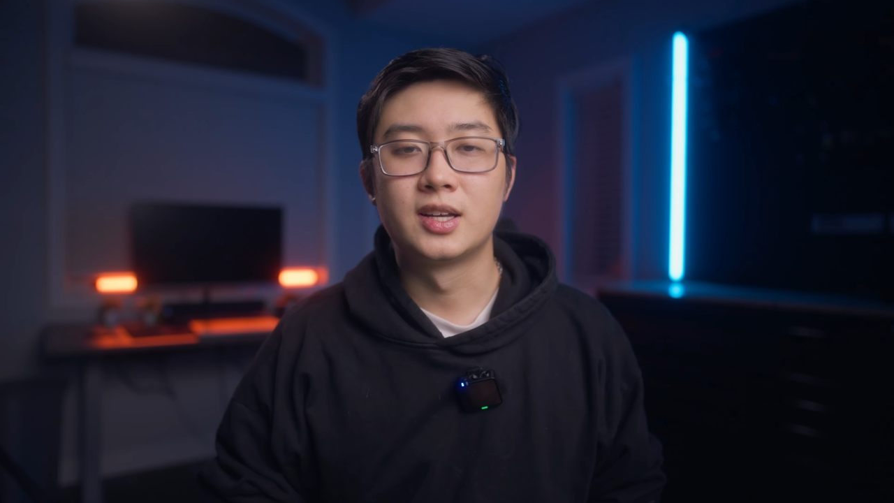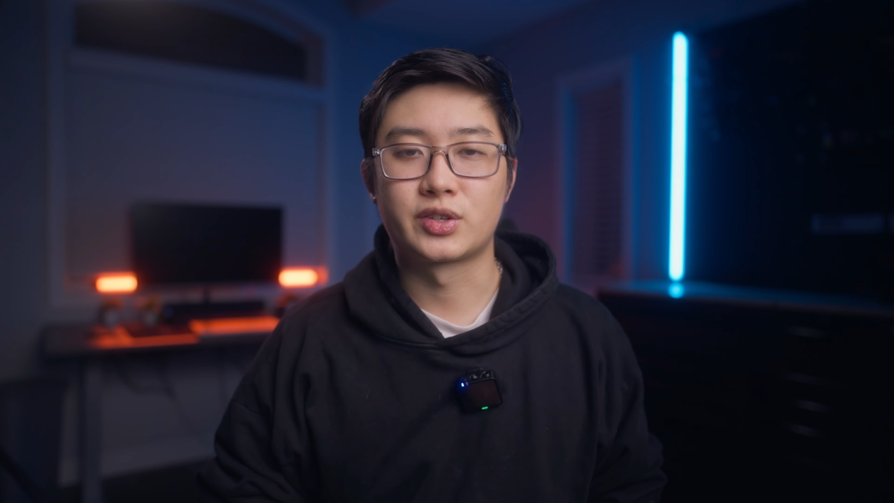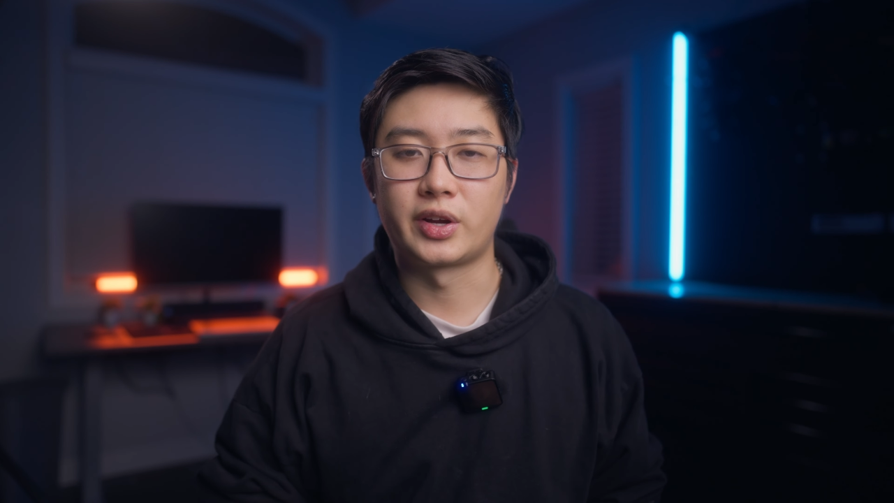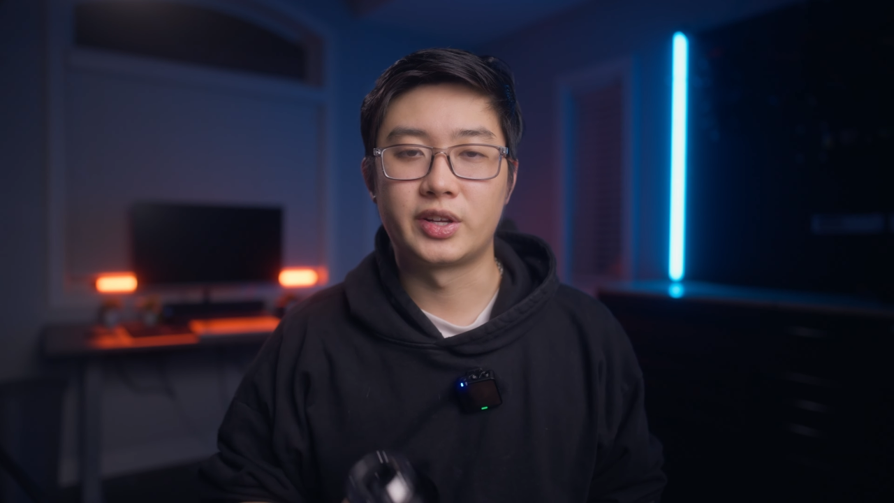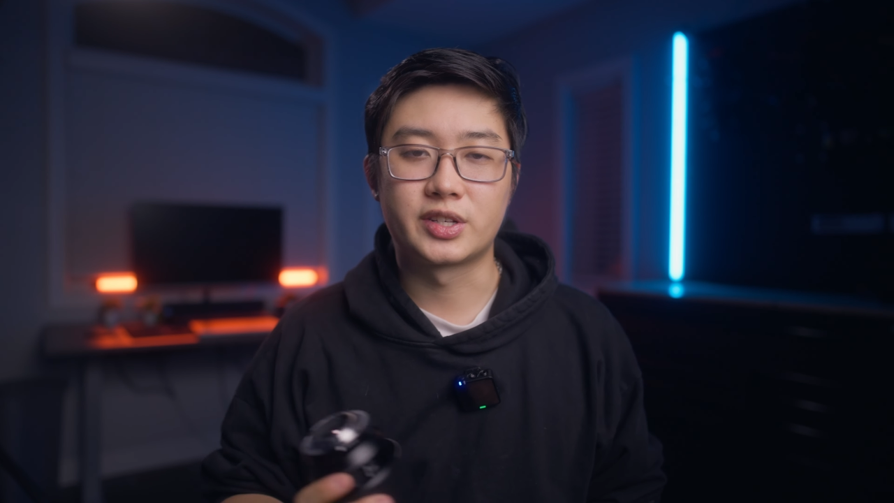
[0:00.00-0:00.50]

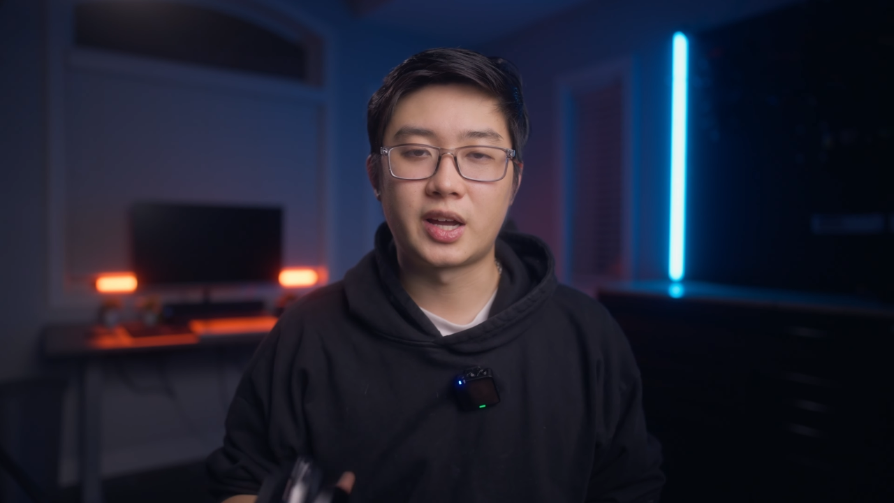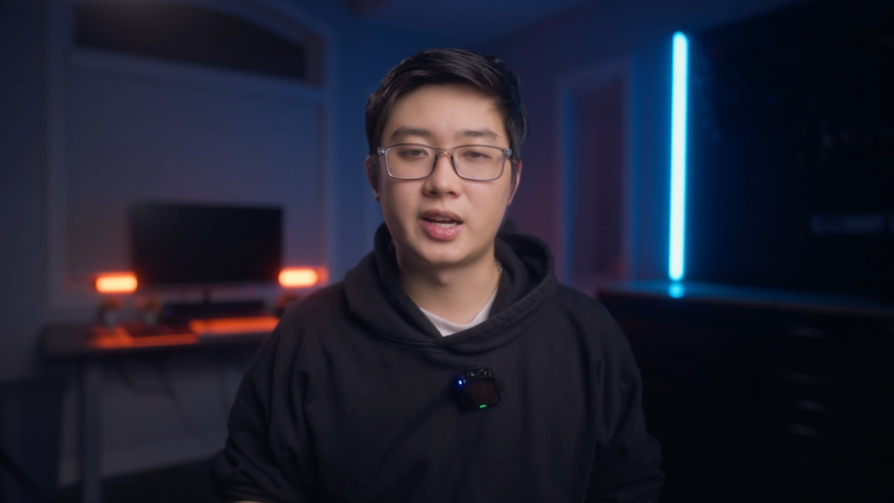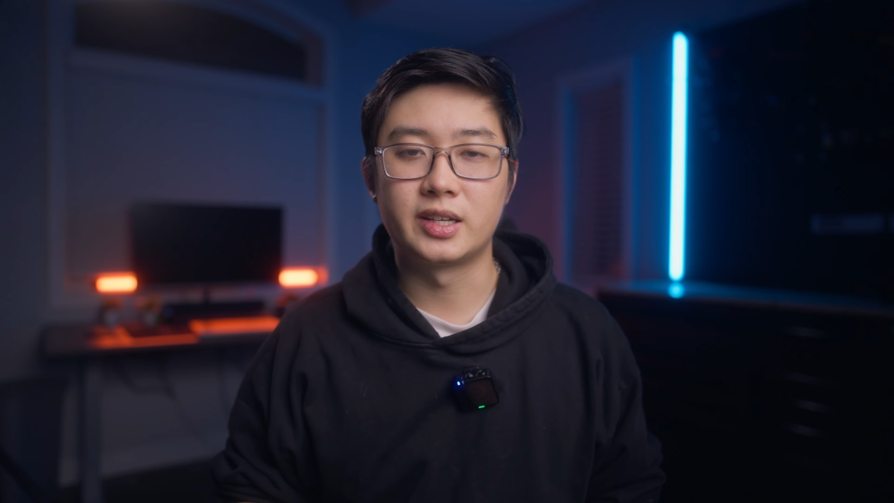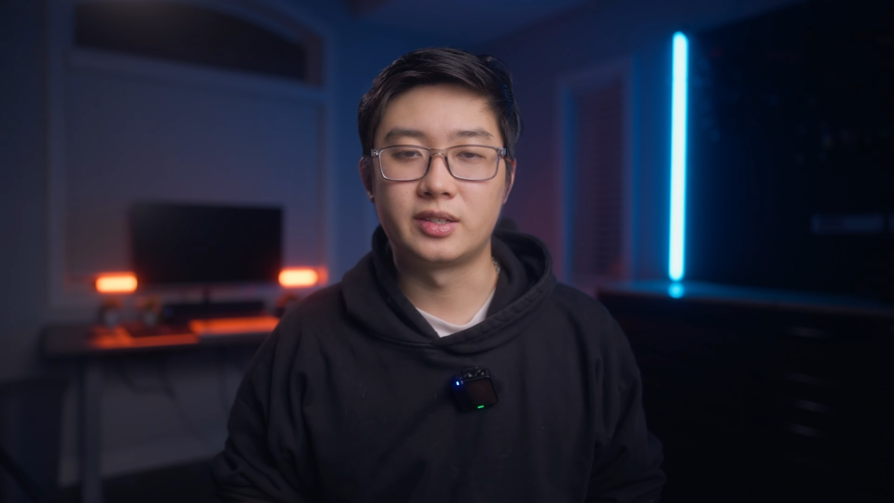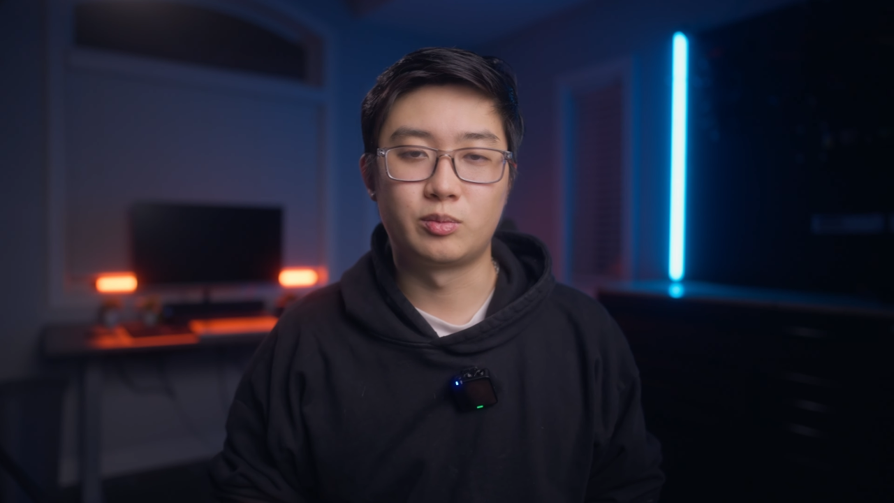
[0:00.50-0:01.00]
So I
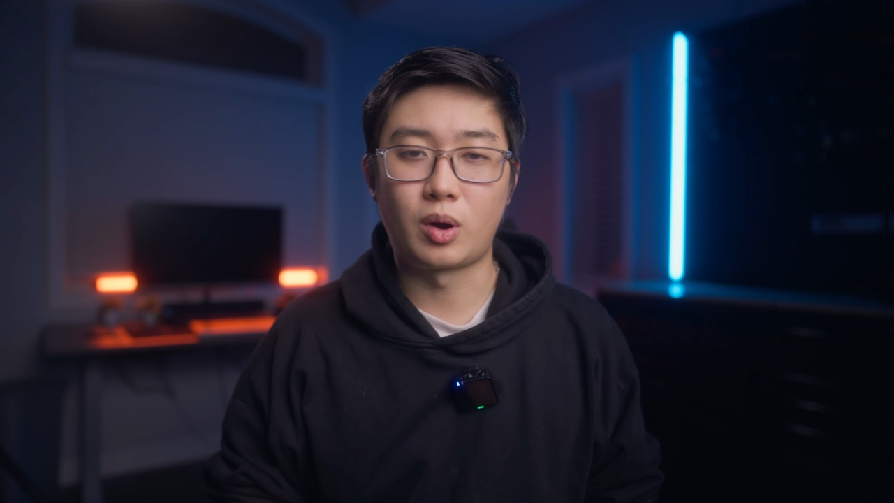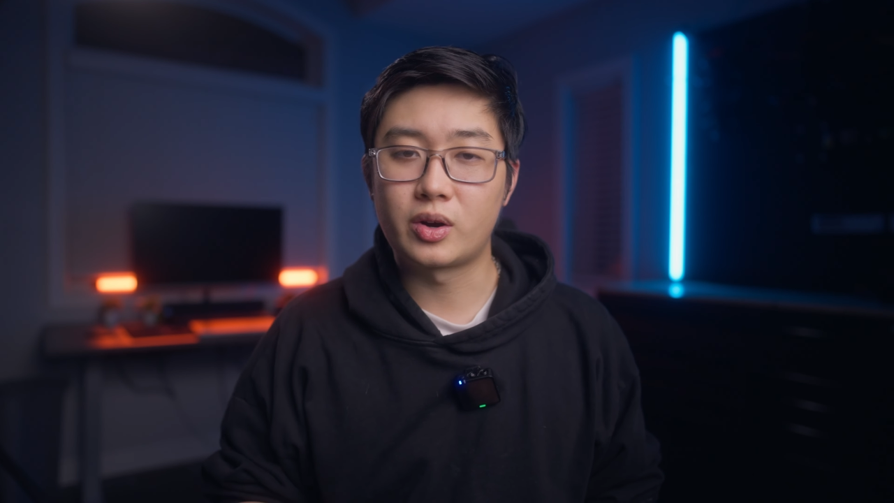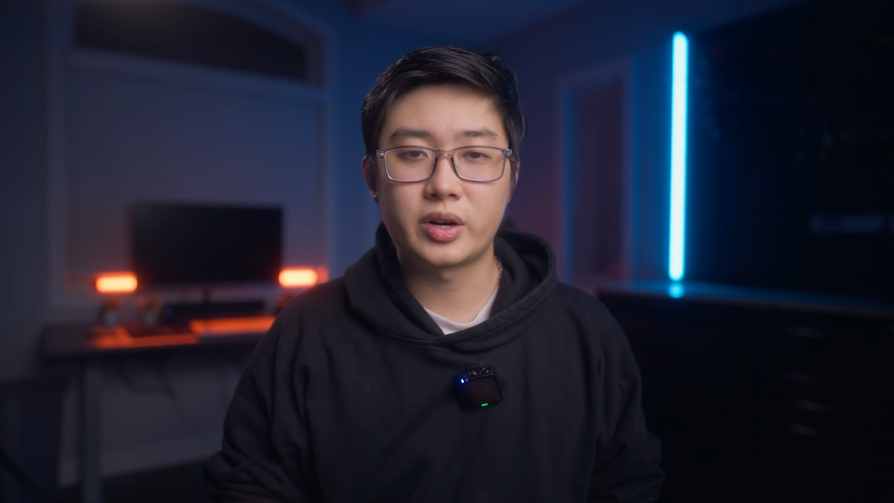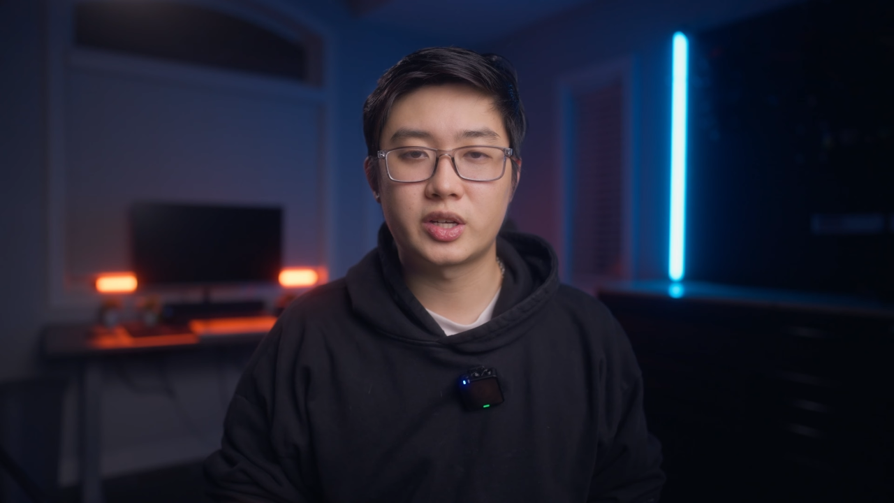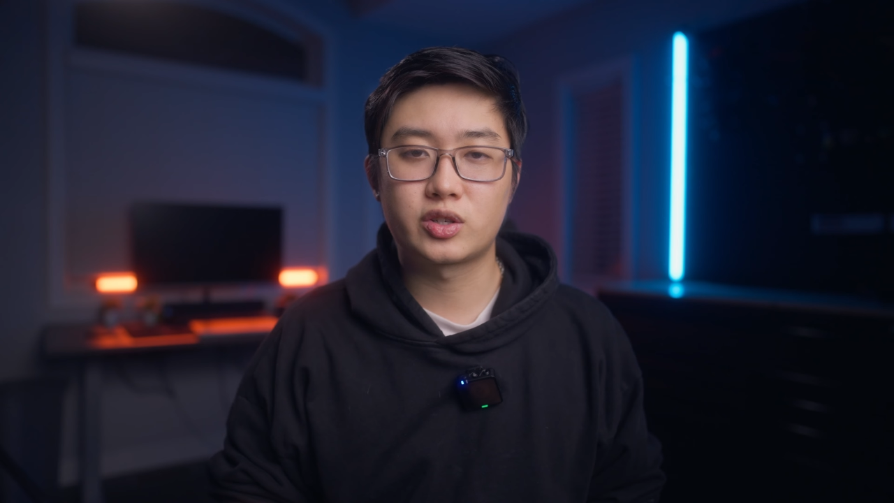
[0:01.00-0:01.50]
decided, why
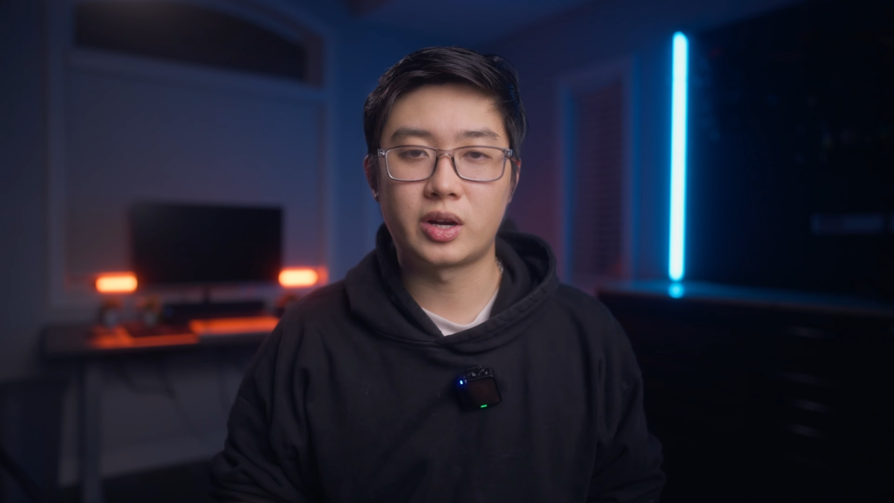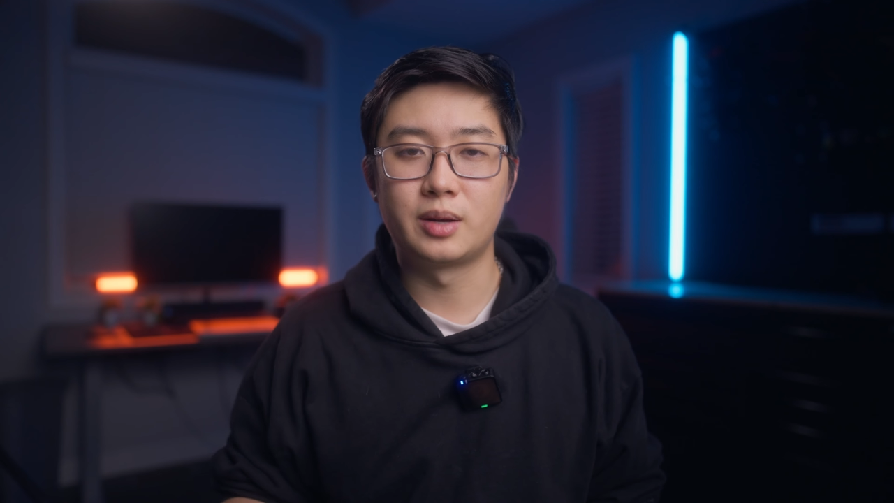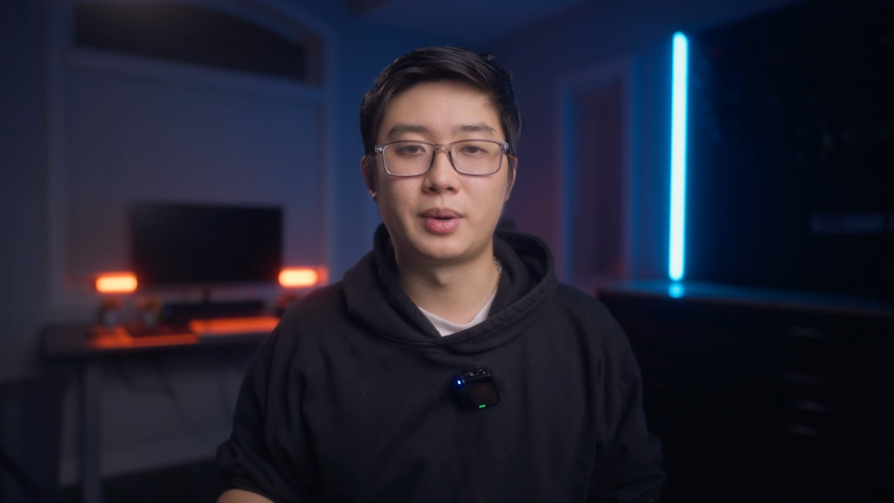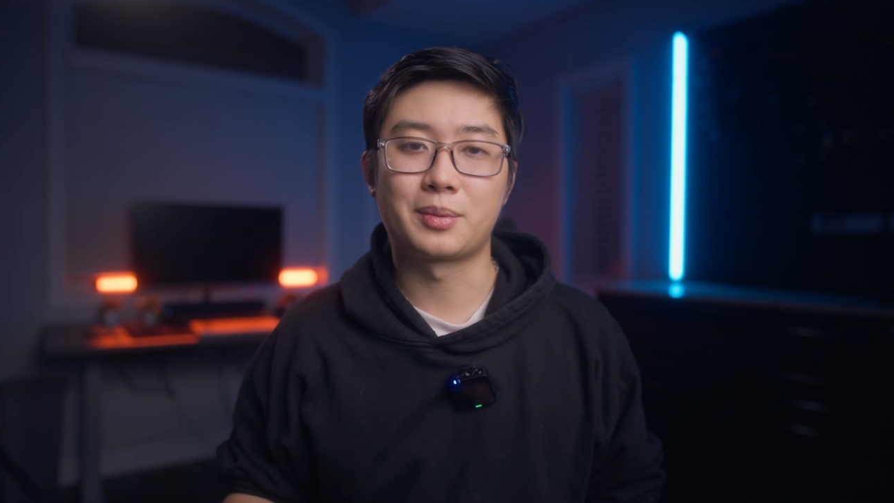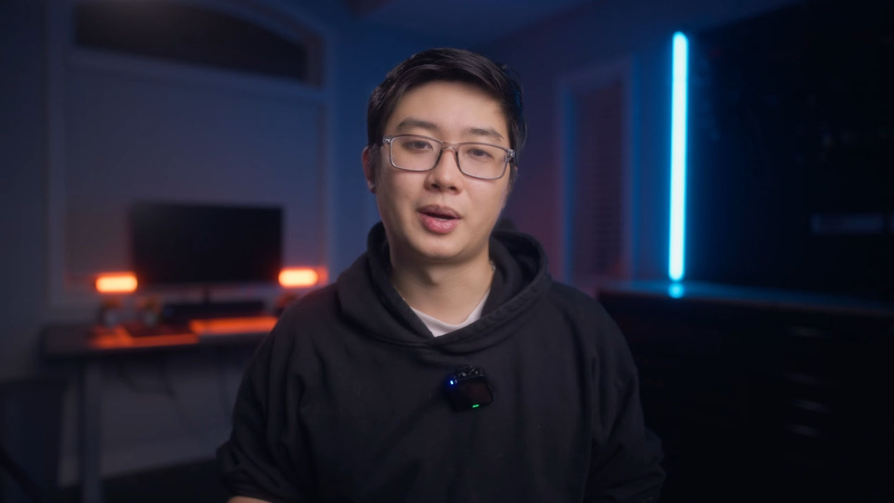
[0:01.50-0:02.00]
don't I just try
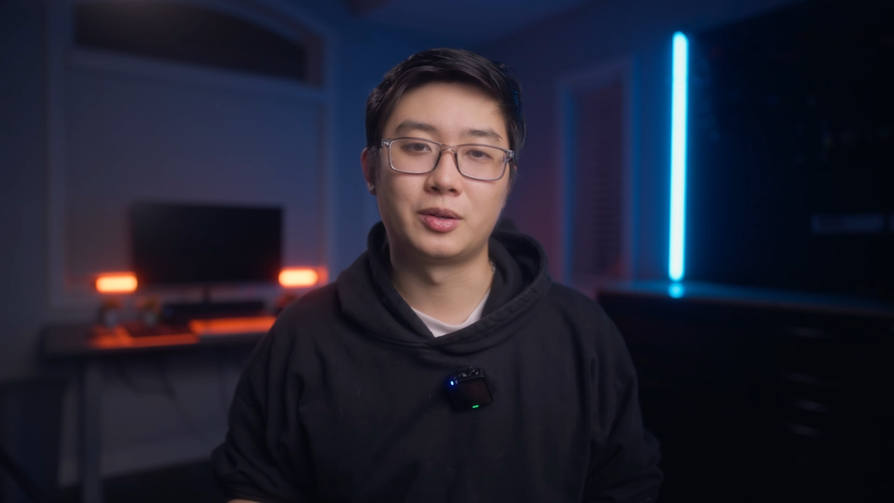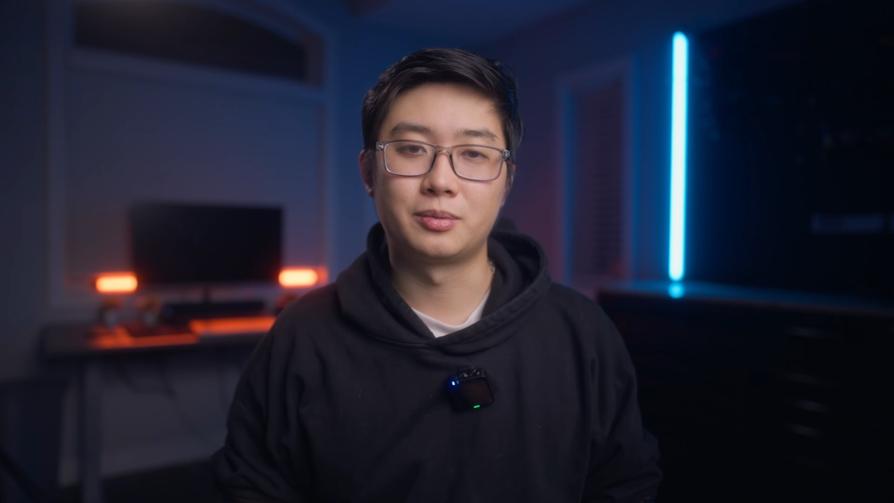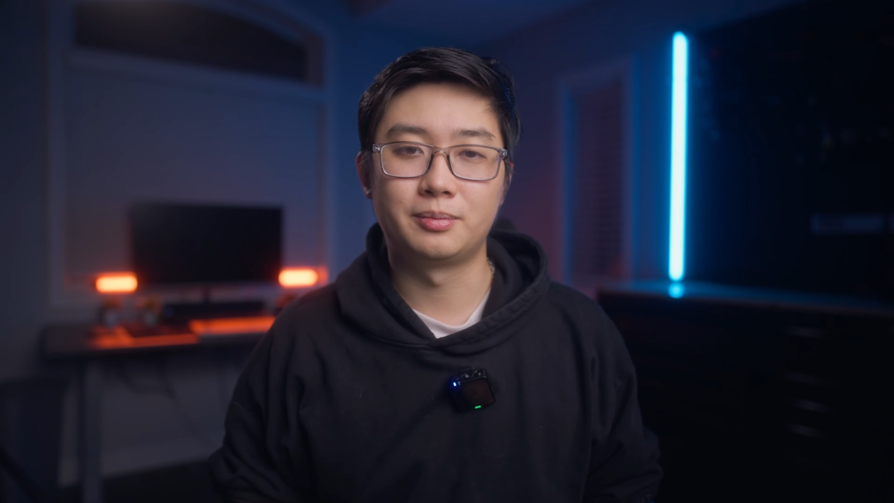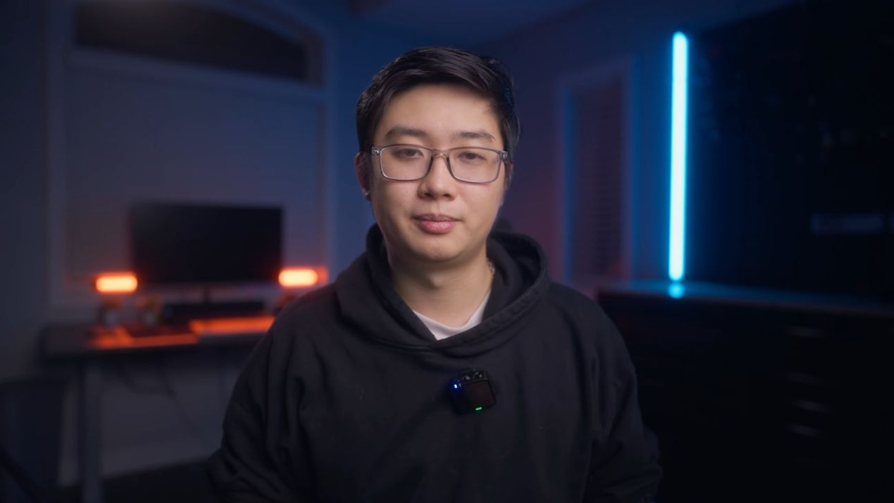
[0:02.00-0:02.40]
to make my own?